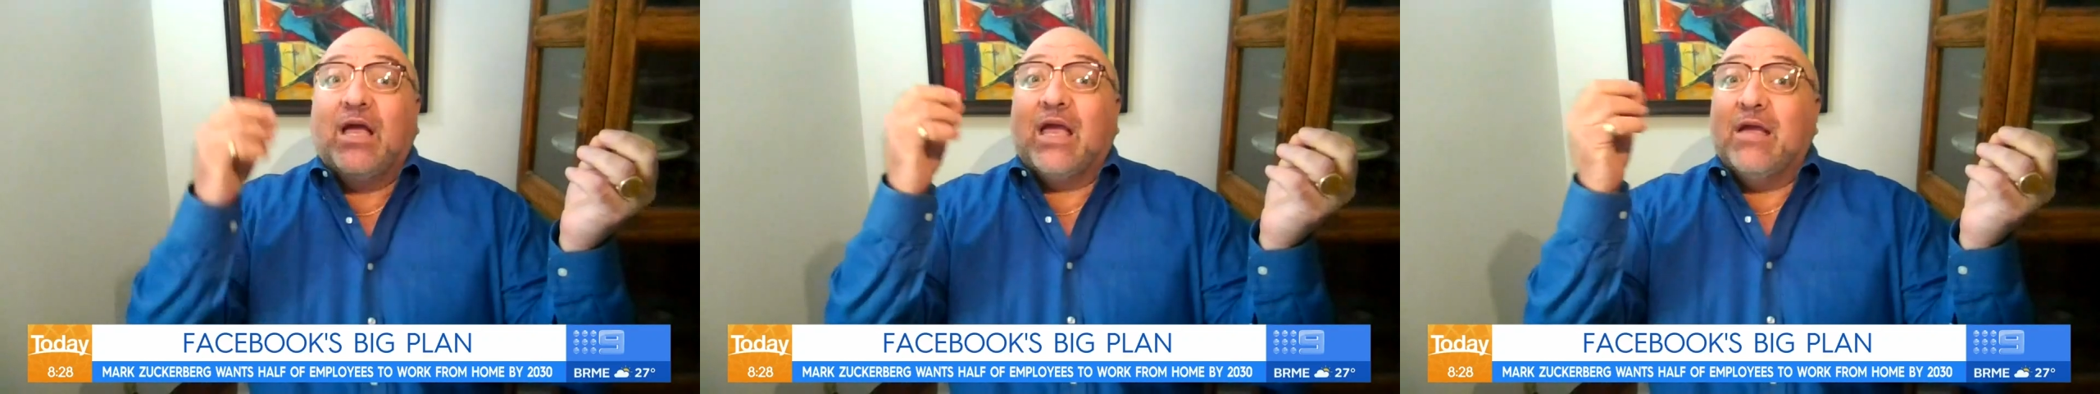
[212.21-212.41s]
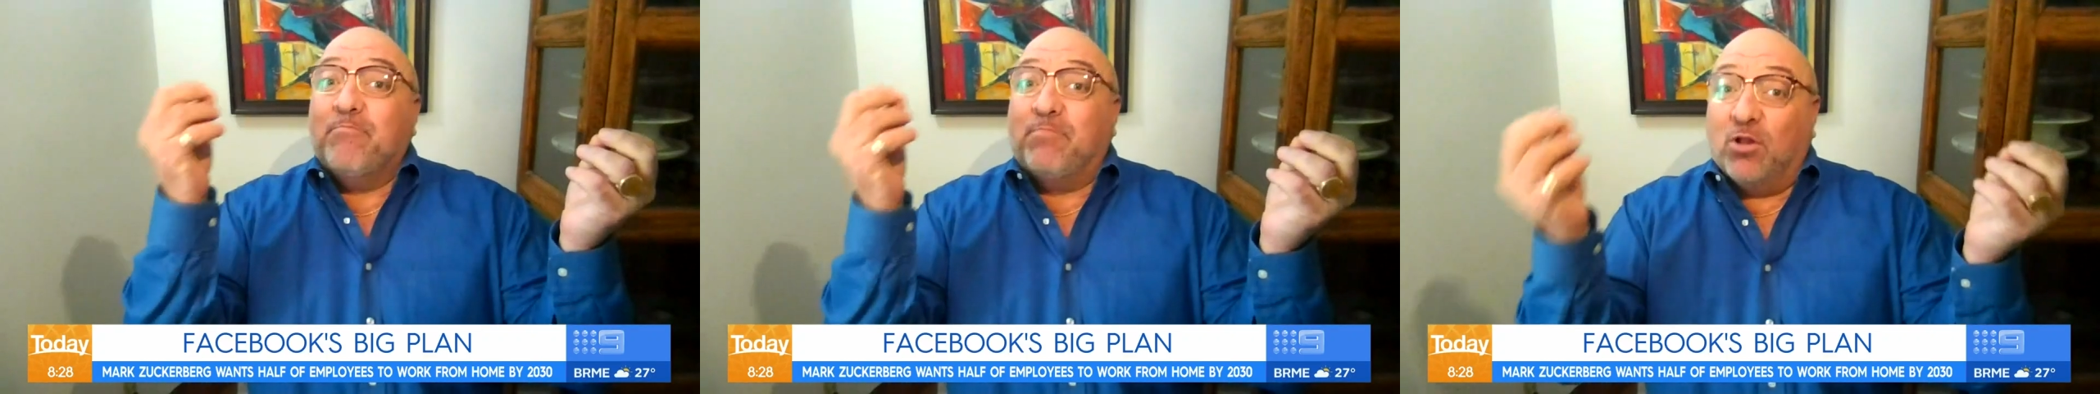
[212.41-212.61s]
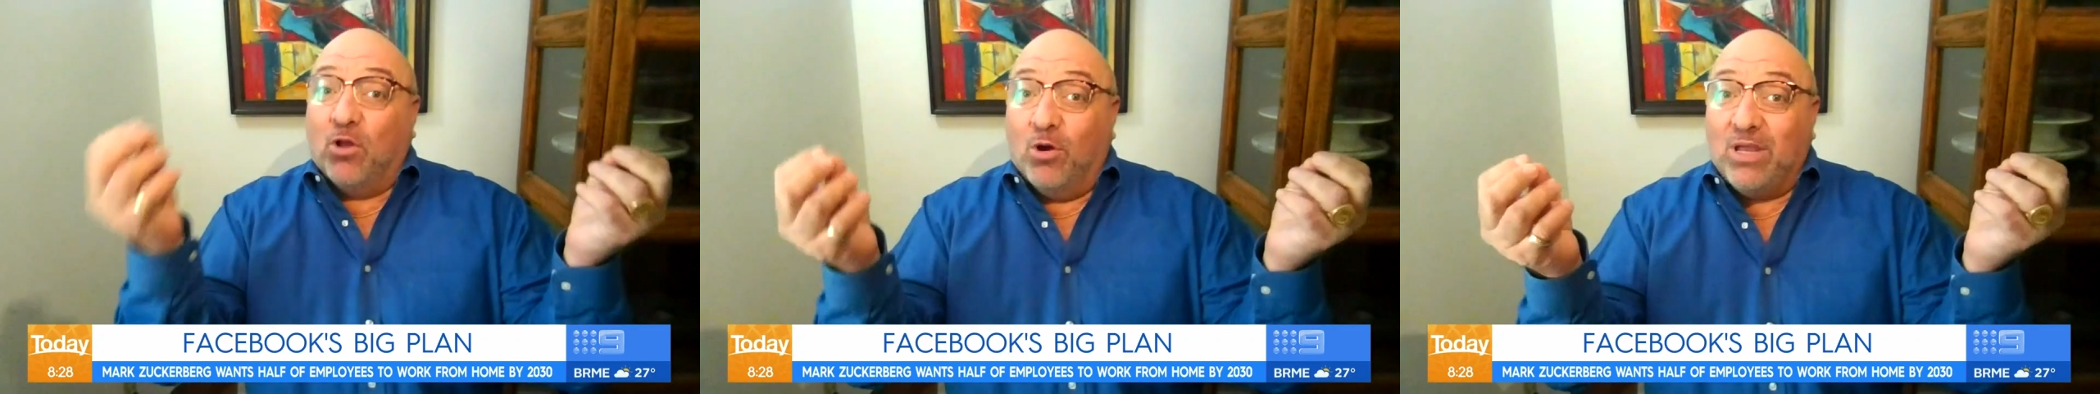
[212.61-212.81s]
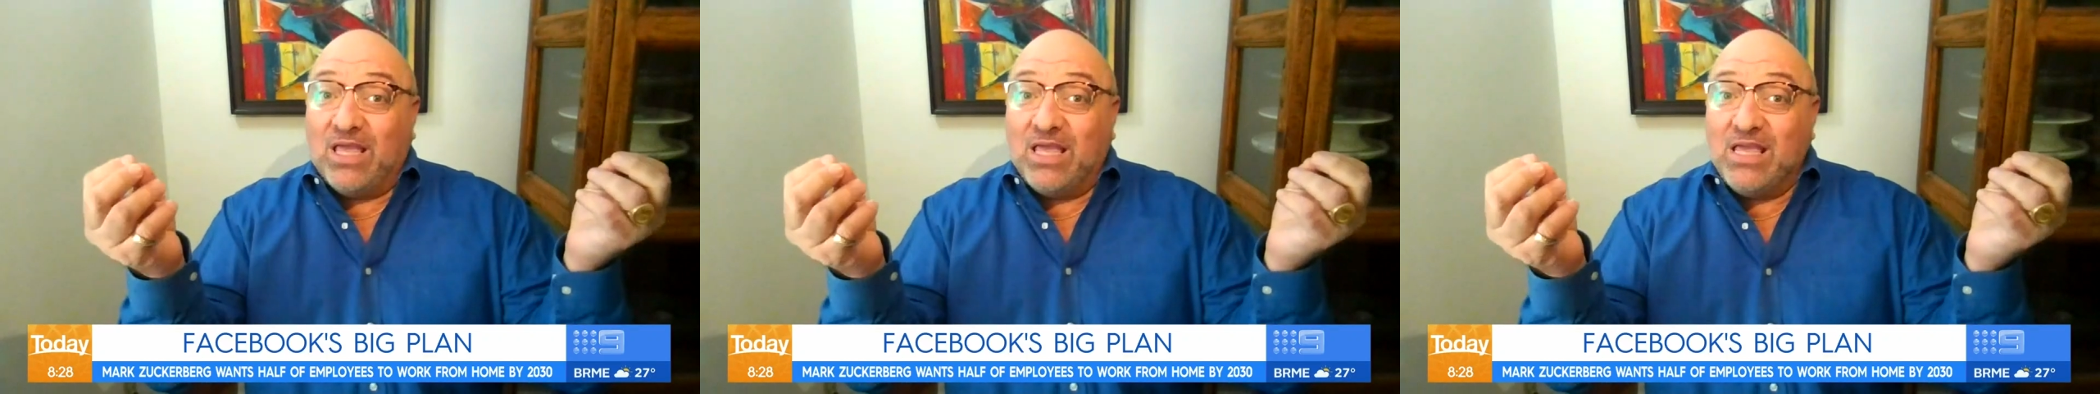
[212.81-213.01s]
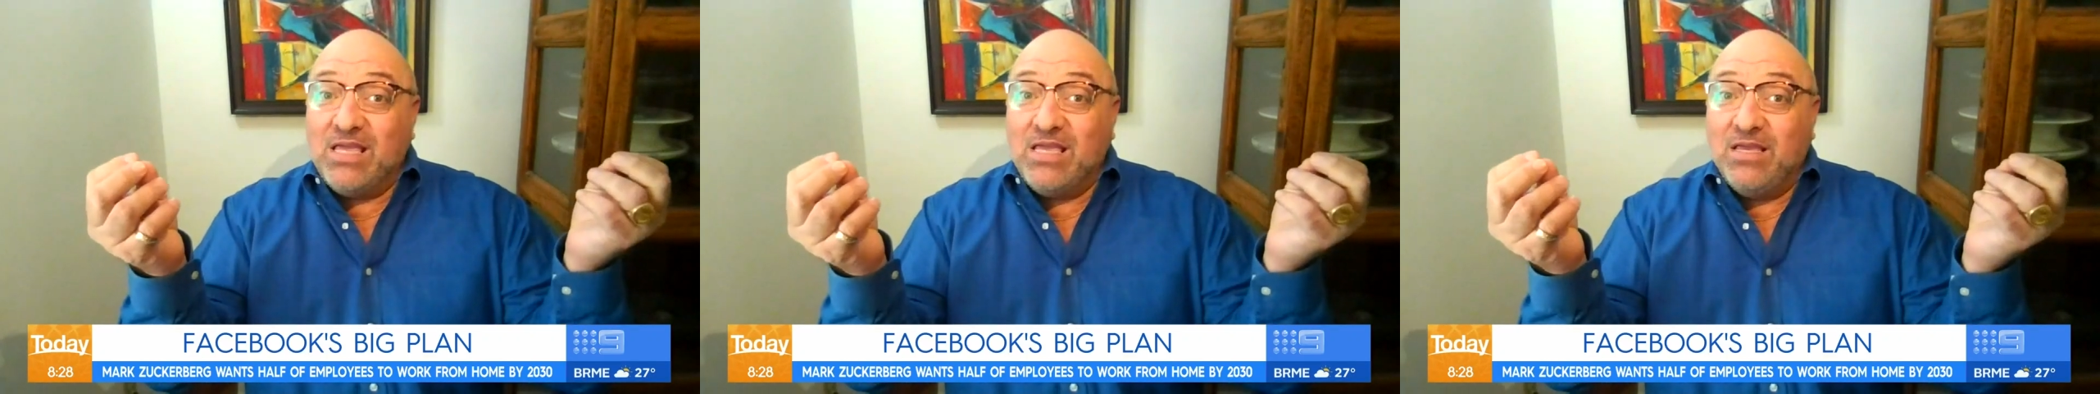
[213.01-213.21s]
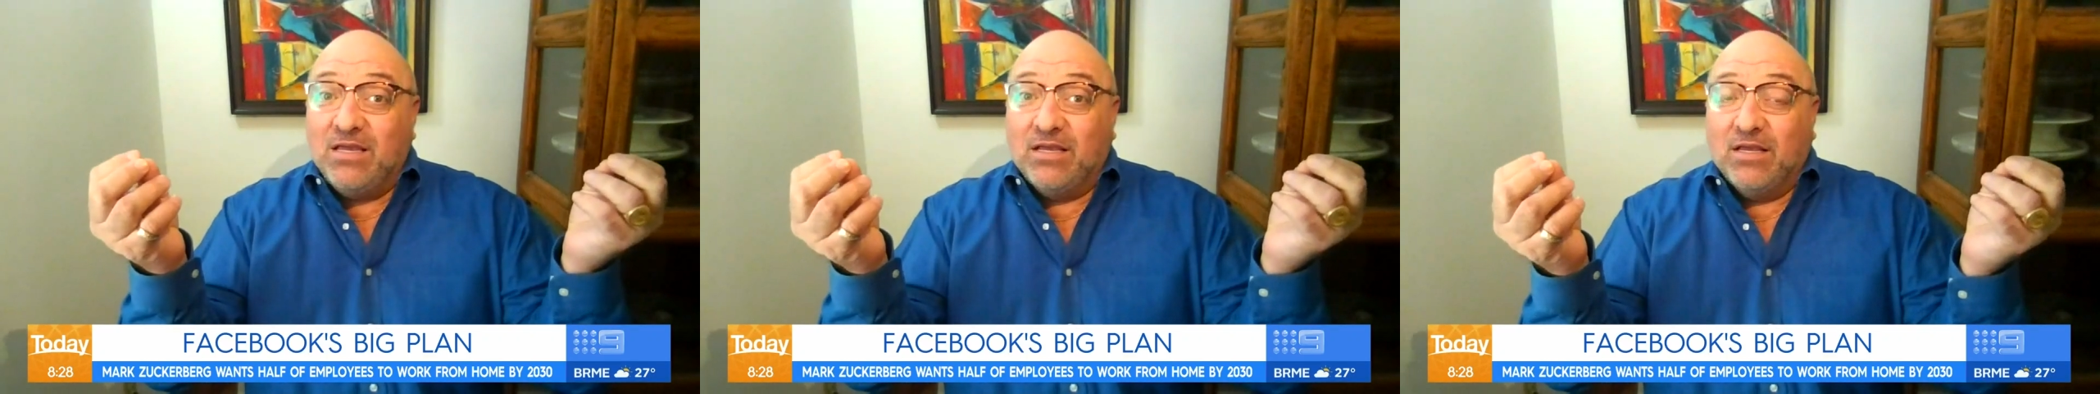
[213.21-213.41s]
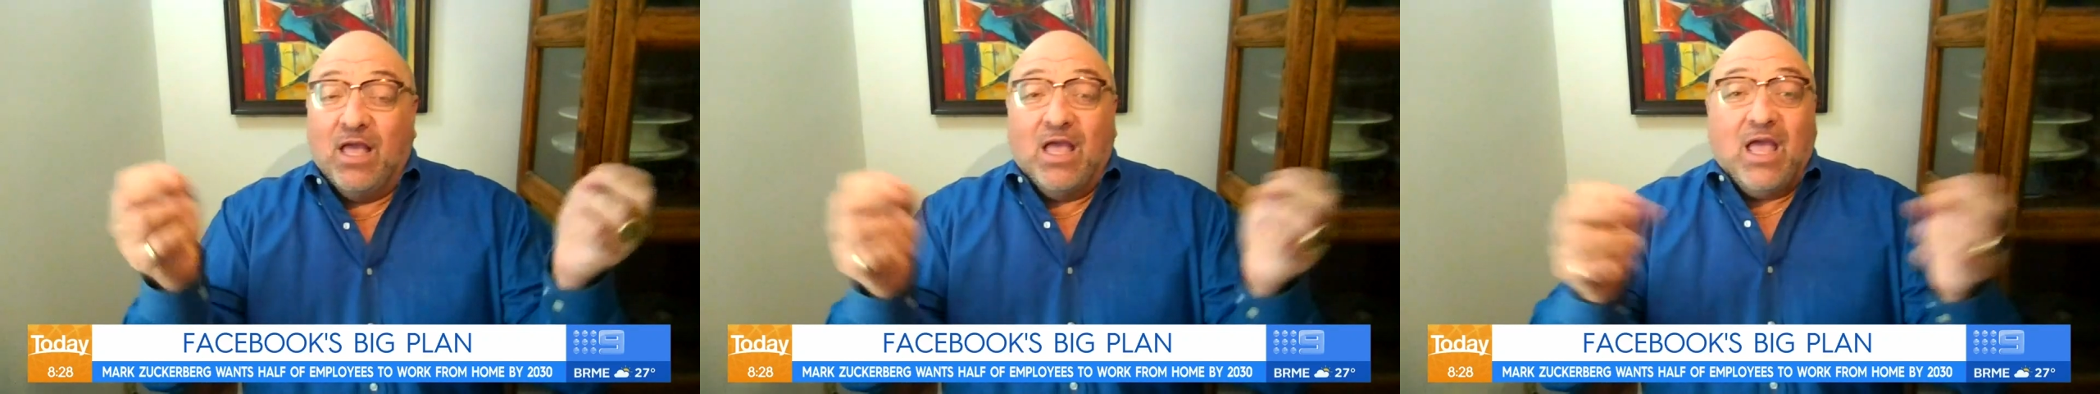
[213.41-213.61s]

employee,